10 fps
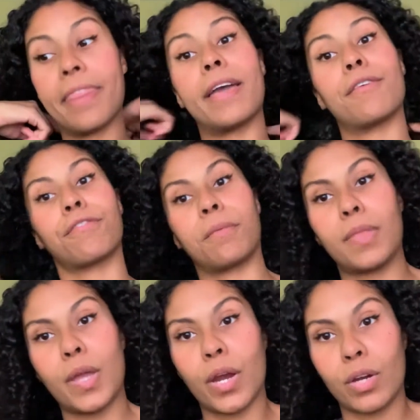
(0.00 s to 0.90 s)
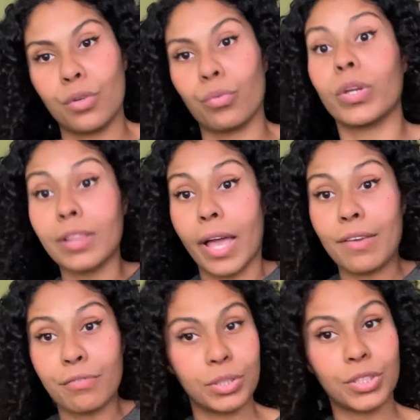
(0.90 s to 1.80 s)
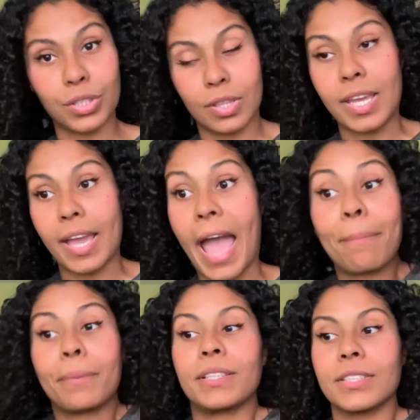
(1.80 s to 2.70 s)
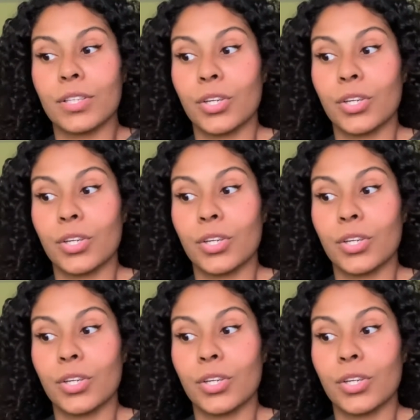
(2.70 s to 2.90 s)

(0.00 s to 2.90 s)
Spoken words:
and then from there, in real life, once the thing happens,